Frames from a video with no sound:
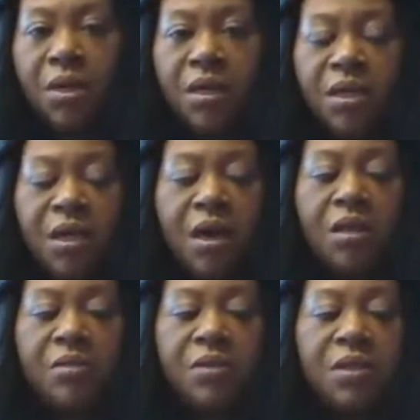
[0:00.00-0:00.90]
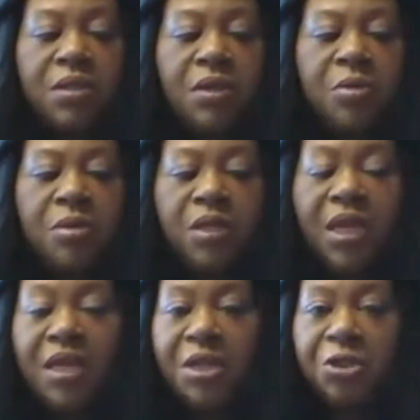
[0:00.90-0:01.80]
But yeah, all of the soaps,
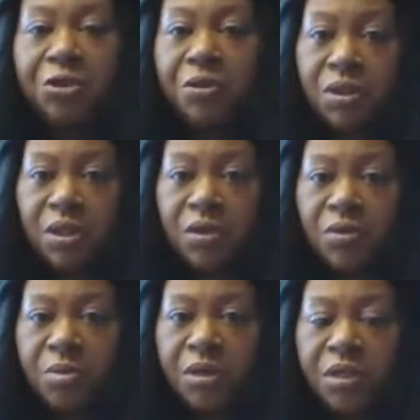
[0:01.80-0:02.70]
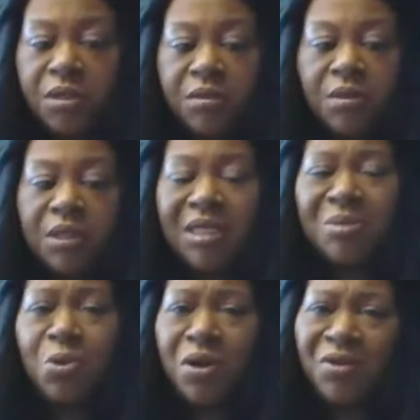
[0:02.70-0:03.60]
any True Soap
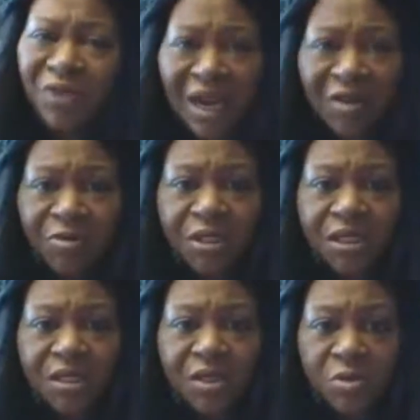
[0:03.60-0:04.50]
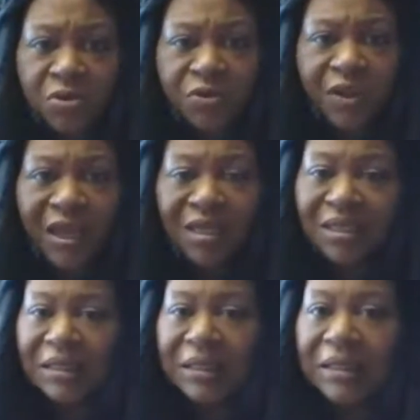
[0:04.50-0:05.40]
that's more than 5% super fat,
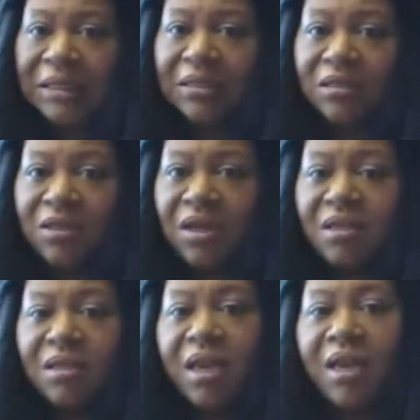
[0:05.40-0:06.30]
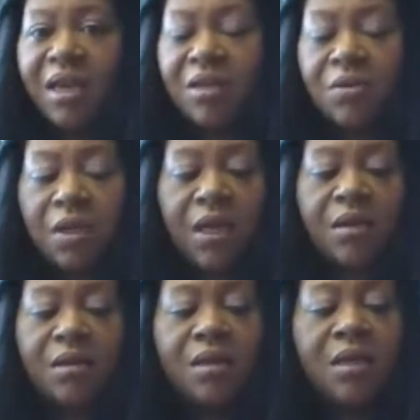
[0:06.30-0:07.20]
I can't do
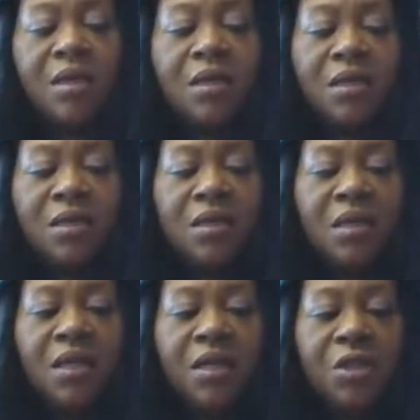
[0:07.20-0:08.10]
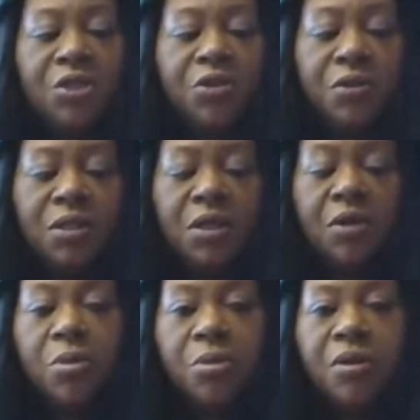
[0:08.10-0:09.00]
that. Any True
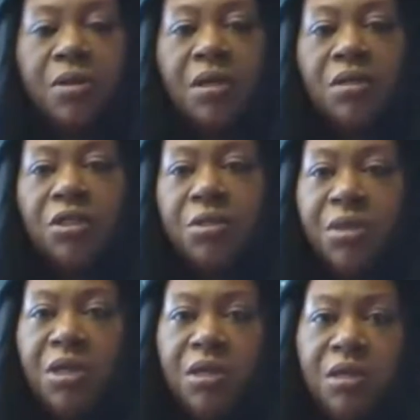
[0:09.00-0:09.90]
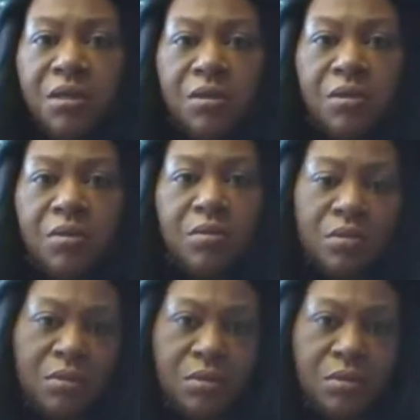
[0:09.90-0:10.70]
Soap should be good to